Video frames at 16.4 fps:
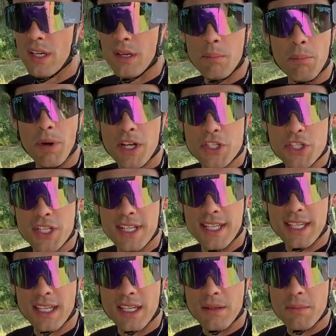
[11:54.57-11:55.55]

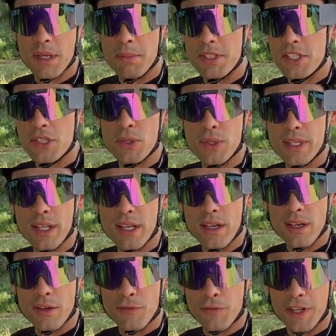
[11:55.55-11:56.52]
budgeting, maybe doing
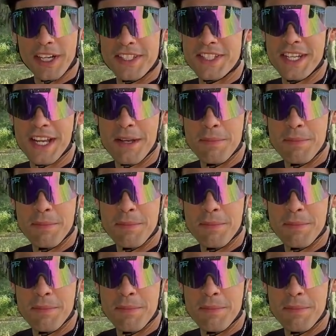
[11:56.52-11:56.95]
a Frankenstein